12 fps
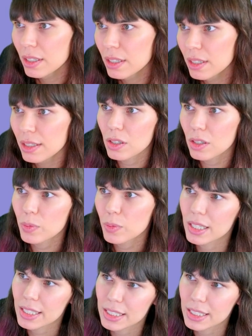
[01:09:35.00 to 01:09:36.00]
So we're going
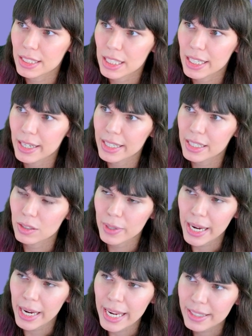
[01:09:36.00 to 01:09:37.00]
to declare an
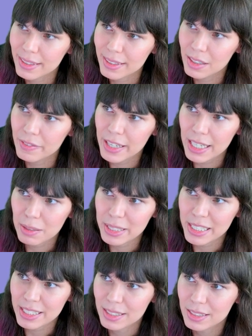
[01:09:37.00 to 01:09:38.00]
array of
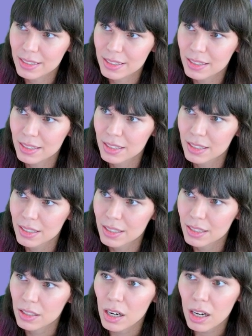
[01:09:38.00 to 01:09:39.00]
enemies
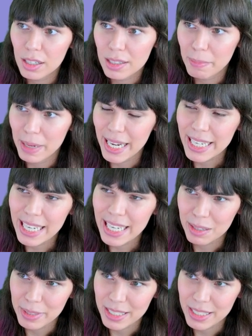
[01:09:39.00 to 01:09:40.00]
called my
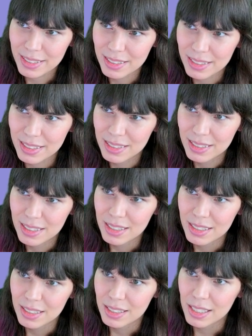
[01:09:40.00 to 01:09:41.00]
enemies,
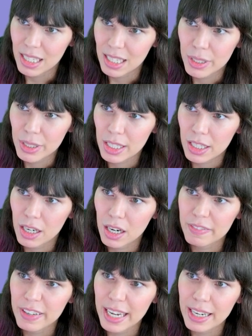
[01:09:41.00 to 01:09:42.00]
and we're going to
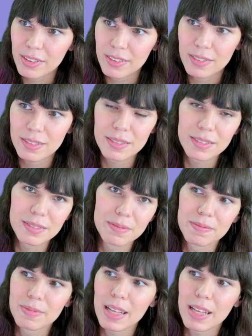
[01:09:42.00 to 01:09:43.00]
carve out
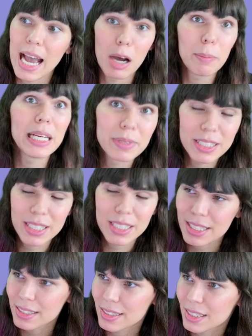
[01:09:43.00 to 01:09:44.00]
how many
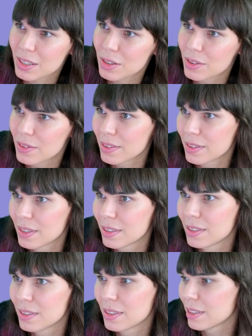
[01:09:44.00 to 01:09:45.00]
positions. So
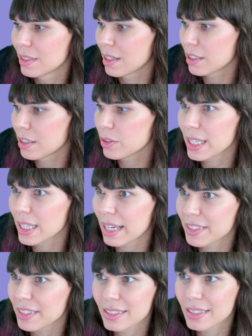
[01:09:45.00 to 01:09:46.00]
I'll do
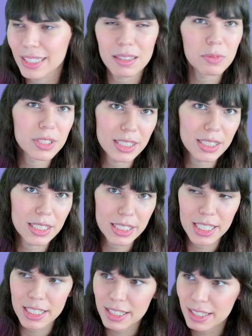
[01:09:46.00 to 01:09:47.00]
11 since that was the
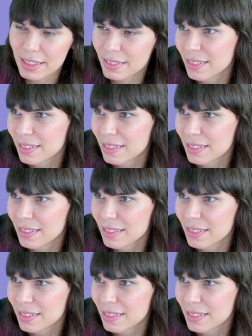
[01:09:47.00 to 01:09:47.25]
suggestion.